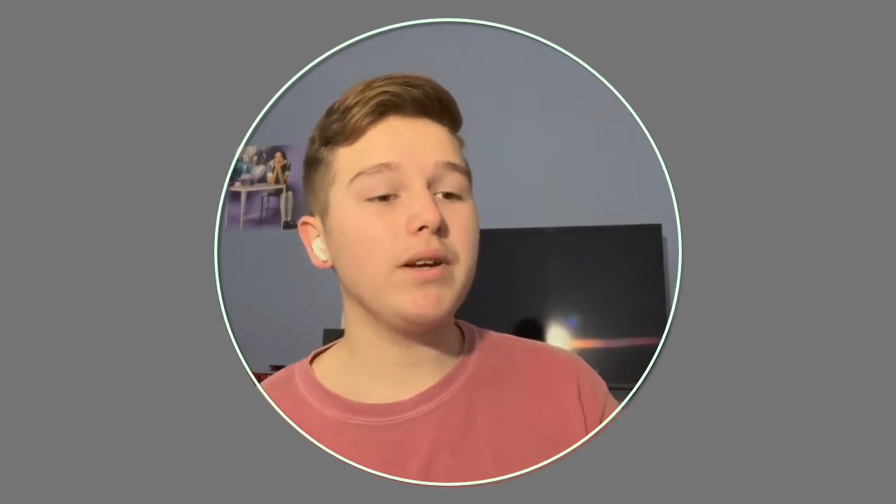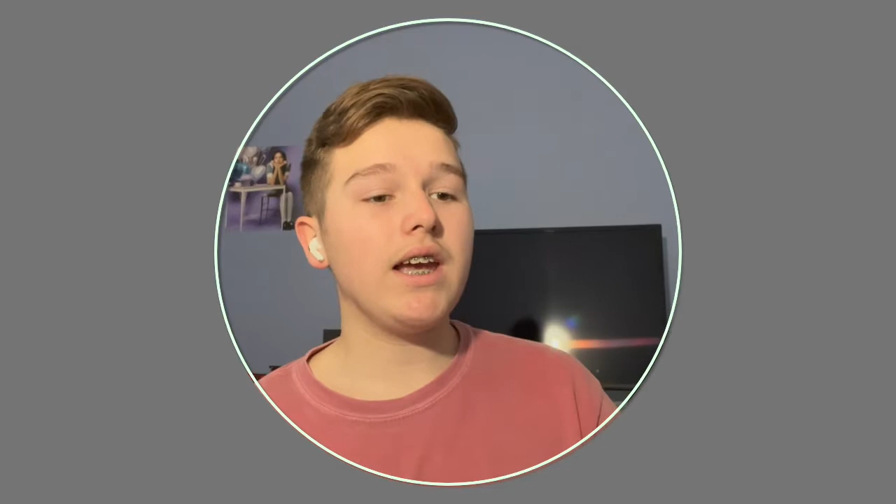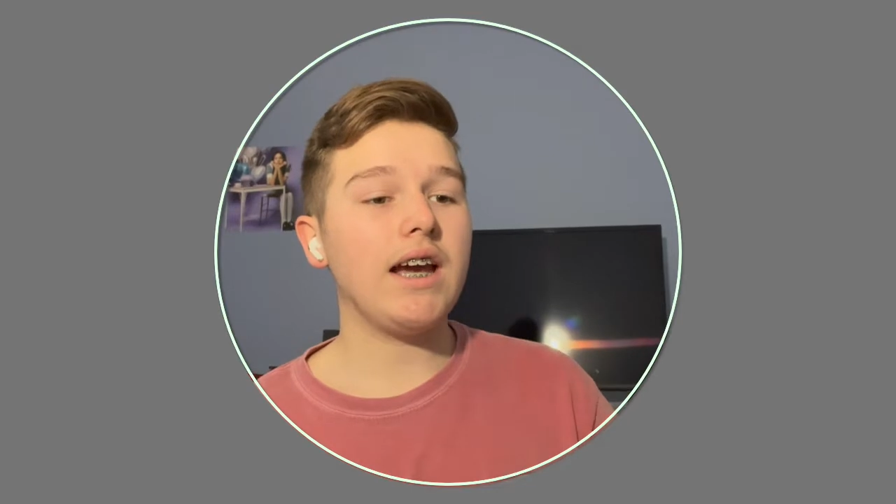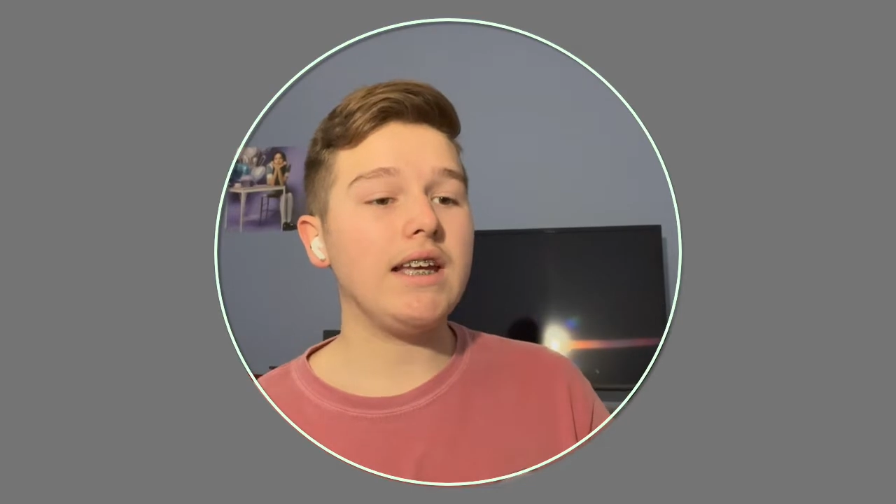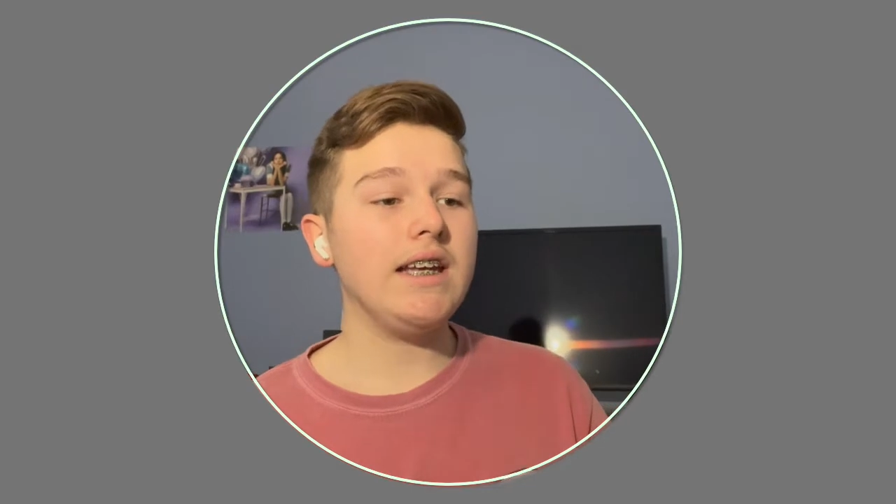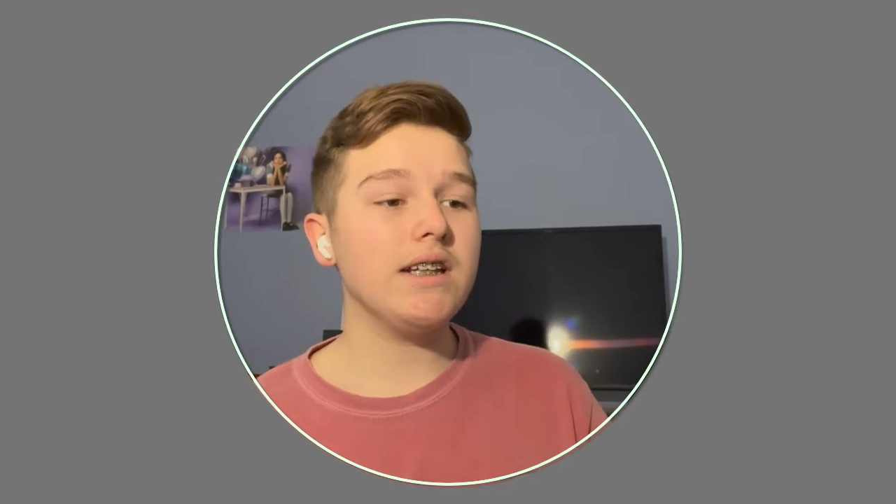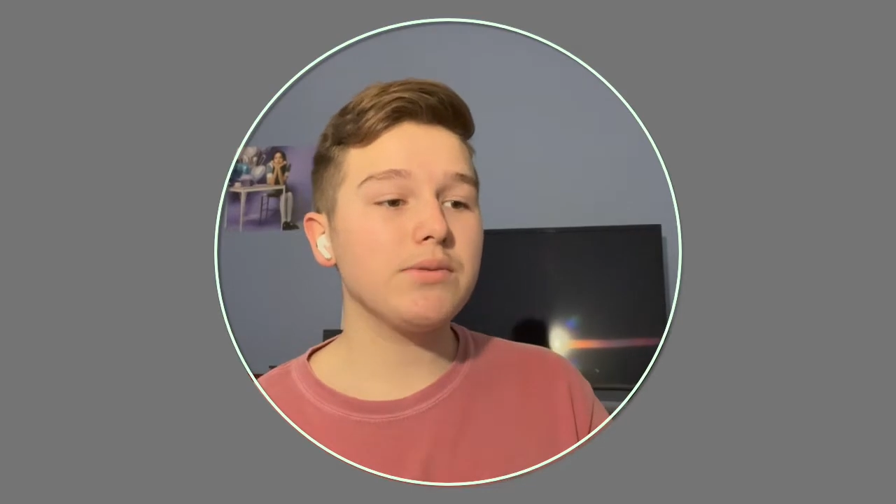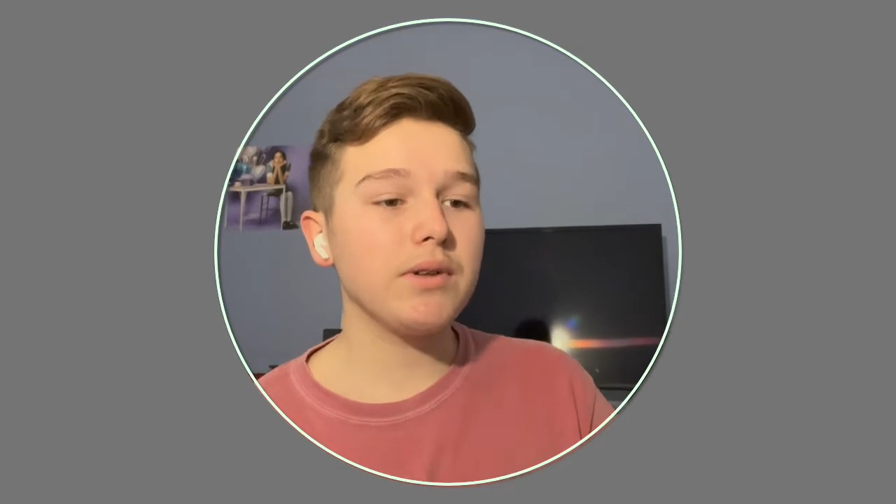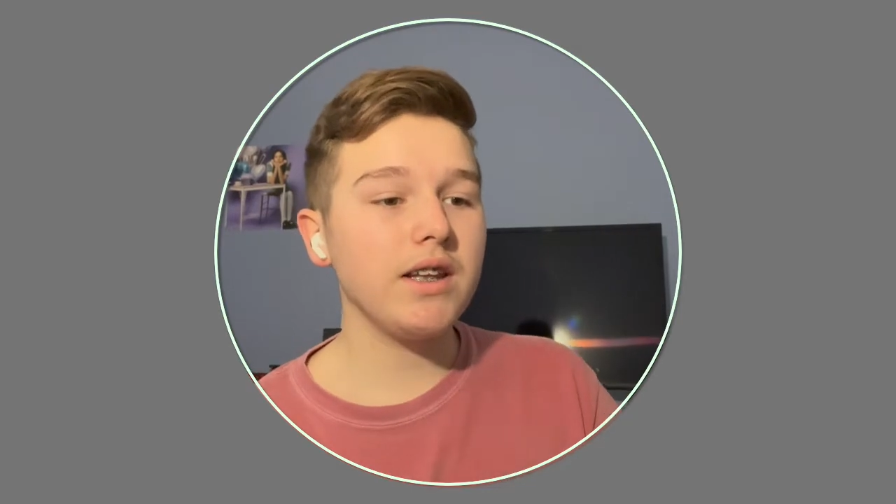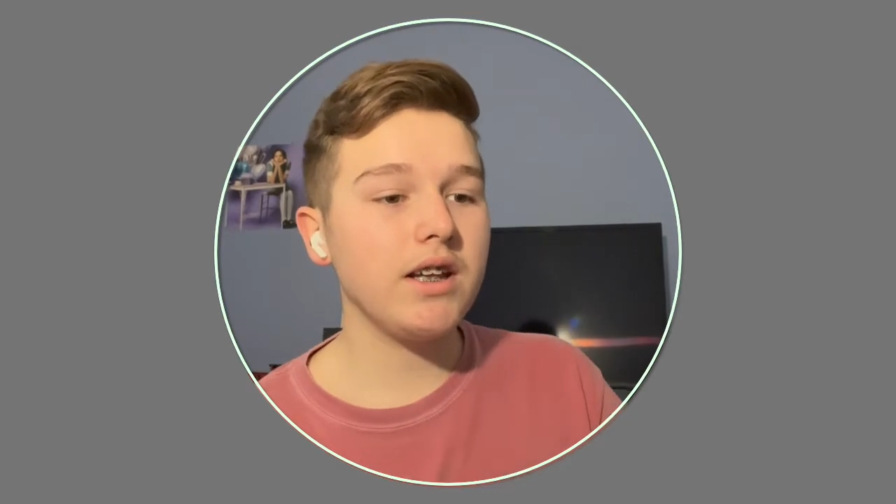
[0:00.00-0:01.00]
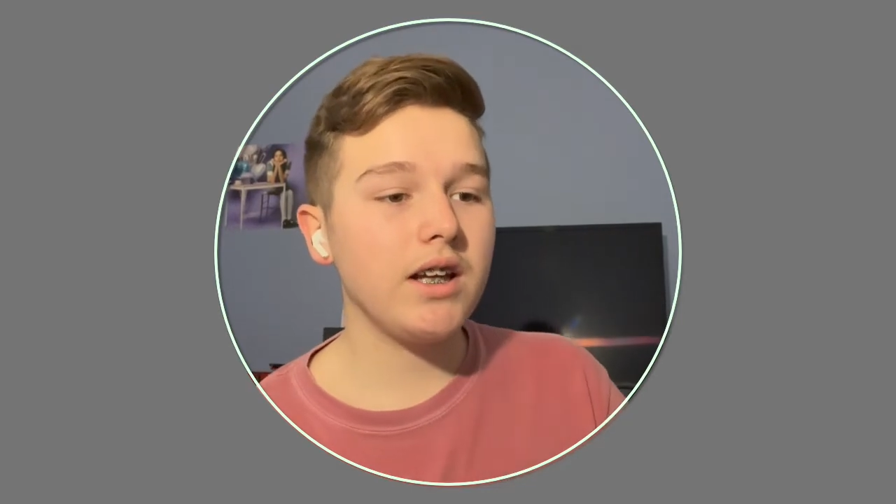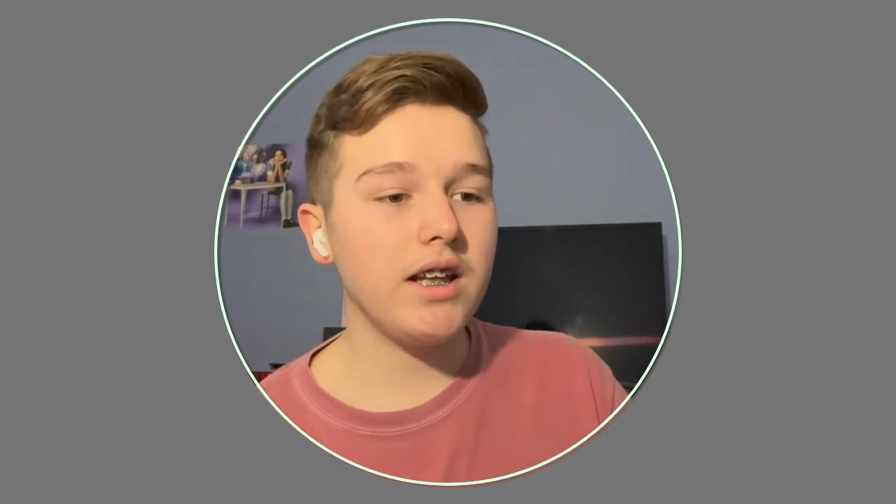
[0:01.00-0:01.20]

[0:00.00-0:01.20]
yeah, he is really good.